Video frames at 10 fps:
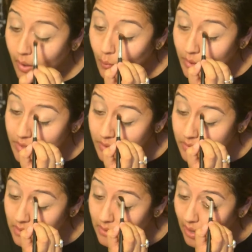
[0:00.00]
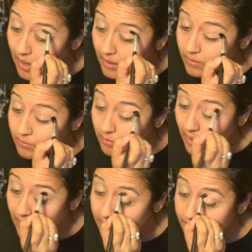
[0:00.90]
We're going to use a lot of
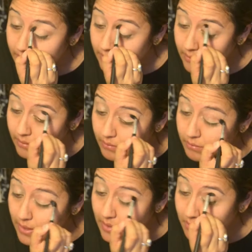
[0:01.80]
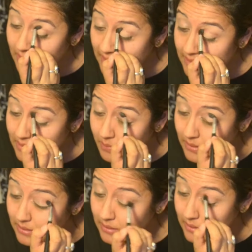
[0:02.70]
red. Red and black is
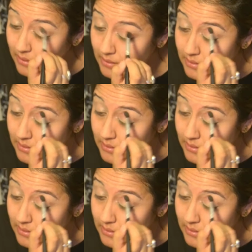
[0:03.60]
basically